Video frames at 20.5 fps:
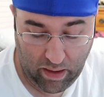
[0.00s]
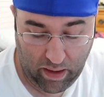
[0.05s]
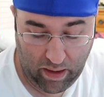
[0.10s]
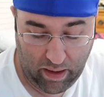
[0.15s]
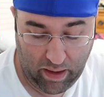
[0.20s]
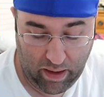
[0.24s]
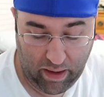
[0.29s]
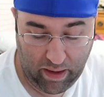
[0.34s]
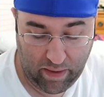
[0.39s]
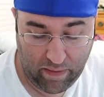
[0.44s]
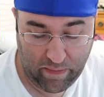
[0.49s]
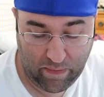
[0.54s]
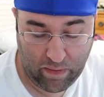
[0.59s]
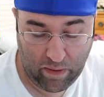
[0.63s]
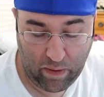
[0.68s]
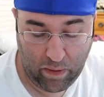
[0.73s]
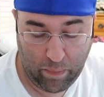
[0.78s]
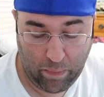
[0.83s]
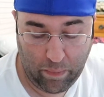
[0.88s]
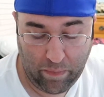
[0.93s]
And
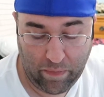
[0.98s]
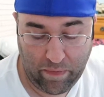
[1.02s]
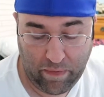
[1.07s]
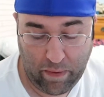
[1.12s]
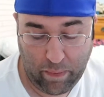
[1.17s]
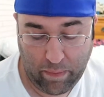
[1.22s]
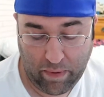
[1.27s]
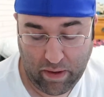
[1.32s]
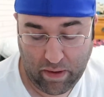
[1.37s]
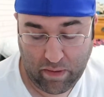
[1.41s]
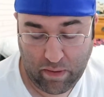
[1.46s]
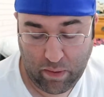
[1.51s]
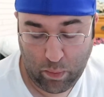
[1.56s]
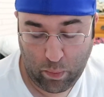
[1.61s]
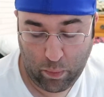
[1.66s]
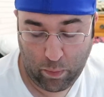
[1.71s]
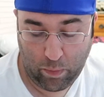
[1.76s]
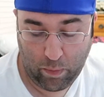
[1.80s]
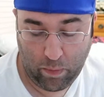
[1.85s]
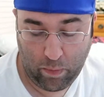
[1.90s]
so then we cut
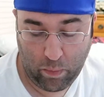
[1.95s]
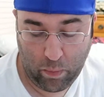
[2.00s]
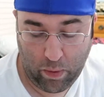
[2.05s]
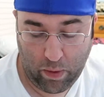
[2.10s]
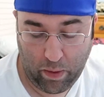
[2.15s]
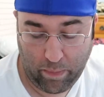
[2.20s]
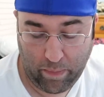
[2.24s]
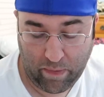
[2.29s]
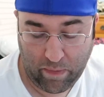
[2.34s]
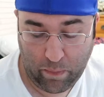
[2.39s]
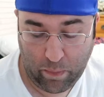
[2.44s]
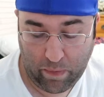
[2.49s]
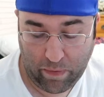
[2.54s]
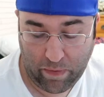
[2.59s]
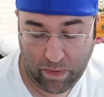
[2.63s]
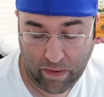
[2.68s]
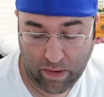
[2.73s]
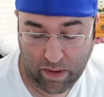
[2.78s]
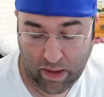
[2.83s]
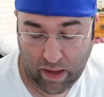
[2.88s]
to Will meets
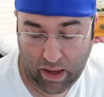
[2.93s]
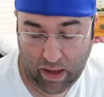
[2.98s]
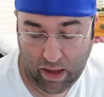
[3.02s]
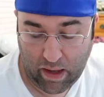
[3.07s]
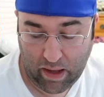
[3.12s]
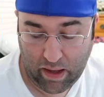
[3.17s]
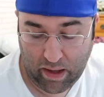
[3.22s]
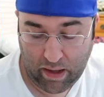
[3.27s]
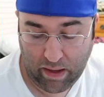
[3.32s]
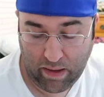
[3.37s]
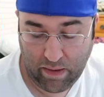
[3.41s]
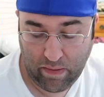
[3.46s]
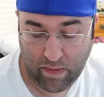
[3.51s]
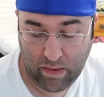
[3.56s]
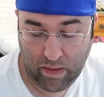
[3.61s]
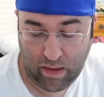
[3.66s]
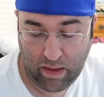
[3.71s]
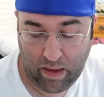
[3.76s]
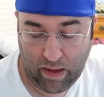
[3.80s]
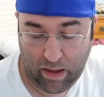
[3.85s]
with the guy,
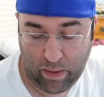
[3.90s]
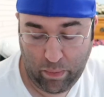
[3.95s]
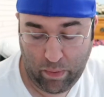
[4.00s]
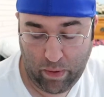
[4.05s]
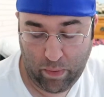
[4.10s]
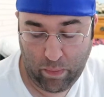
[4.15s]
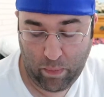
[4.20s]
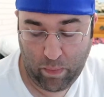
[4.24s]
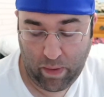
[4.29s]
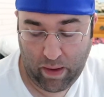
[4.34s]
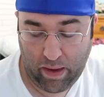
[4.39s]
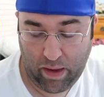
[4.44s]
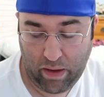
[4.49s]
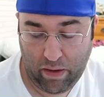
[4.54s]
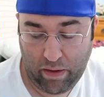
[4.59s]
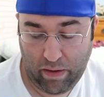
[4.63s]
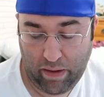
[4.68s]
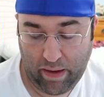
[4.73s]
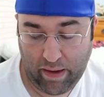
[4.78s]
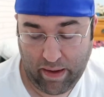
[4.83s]
and it went
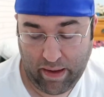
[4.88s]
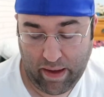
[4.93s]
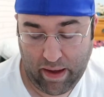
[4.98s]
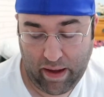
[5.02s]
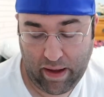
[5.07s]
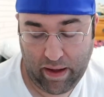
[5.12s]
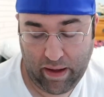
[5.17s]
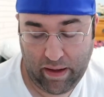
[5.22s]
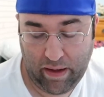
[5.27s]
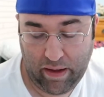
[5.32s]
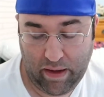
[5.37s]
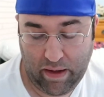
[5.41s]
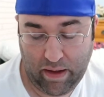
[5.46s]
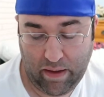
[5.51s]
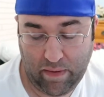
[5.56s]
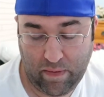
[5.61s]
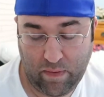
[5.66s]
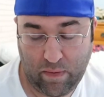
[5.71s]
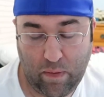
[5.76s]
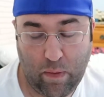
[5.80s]
well and got
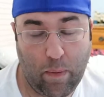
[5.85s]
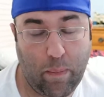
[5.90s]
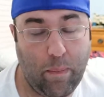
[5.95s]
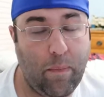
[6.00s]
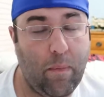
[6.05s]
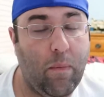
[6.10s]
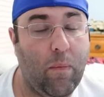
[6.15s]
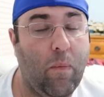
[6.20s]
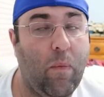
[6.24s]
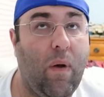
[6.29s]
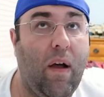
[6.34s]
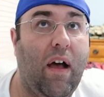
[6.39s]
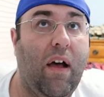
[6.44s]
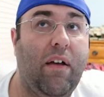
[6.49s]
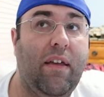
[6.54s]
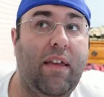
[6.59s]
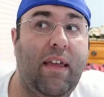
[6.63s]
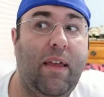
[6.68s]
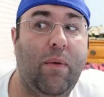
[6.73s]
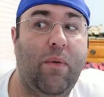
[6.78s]
and so
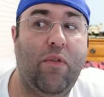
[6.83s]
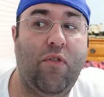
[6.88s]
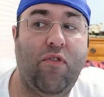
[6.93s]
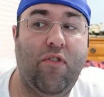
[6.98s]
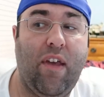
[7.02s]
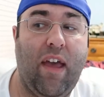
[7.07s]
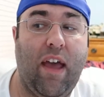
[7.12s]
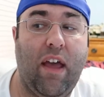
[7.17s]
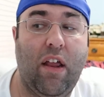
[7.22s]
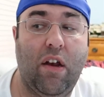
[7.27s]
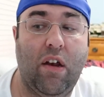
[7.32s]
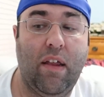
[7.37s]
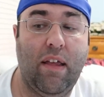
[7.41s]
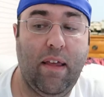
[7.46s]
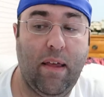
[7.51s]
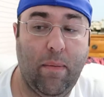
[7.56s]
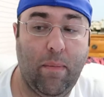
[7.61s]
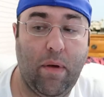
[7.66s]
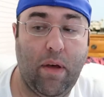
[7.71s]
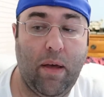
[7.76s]
while he was chatting
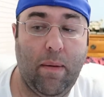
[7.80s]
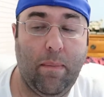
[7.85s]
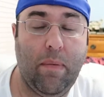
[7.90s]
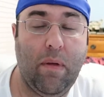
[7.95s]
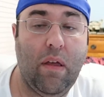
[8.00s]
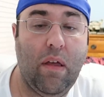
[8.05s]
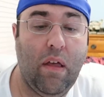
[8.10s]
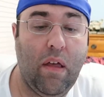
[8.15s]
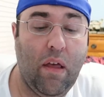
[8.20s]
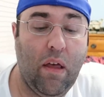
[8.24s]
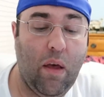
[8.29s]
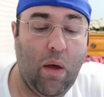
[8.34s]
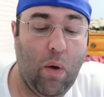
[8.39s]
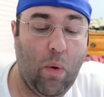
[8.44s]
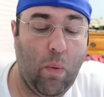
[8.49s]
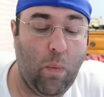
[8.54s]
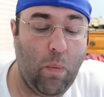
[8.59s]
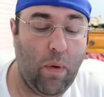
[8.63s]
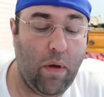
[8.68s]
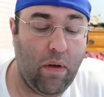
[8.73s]
him up,
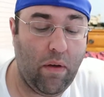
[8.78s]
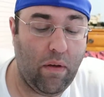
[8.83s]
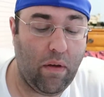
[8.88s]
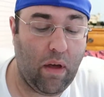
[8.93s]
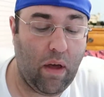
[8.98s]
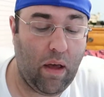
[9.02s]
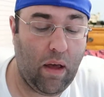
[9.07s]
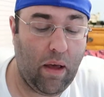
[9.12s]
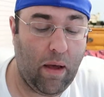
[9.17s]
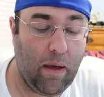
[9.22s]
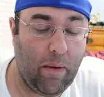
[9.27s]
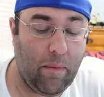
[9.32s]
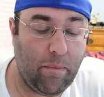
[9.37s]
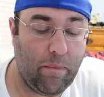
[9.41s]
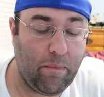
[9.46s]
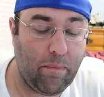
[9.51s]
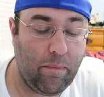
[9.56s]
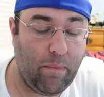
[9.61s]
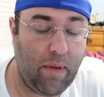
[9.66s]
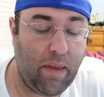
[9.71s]
Will
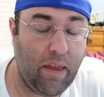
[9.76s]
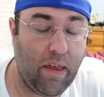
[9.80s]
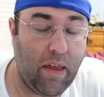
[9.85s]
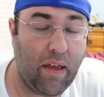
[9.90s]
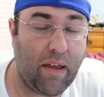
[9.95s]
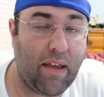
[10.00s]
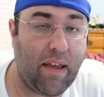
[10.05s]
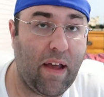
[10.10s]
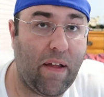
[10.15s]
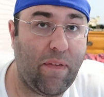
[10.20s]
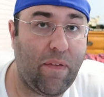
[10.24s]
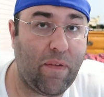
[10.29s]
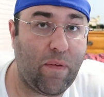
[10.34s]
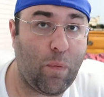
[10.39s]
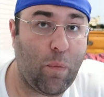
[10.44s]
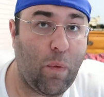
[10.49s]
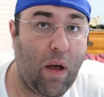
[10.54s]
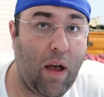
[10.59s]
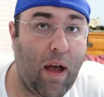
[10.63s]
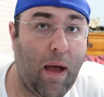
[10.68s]
um Mia got the
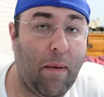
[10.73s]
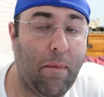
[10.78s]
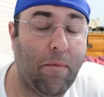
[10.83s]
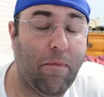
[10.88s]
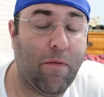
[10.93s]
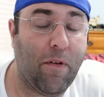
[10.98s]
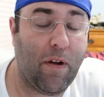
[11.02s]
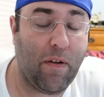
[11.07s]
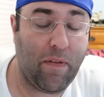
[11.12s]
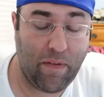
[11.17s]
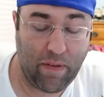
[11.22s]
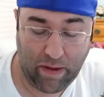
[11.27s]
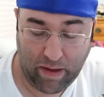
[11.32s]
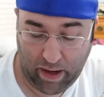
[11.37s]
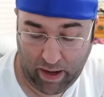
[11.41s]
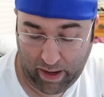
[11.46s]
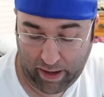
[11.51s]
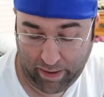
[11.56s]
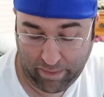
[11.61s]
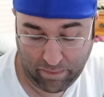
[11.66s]
swab from the
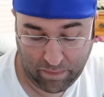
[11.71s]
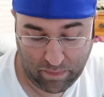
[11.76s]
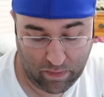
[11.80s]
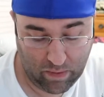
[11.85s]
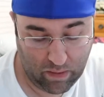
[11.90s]
guy.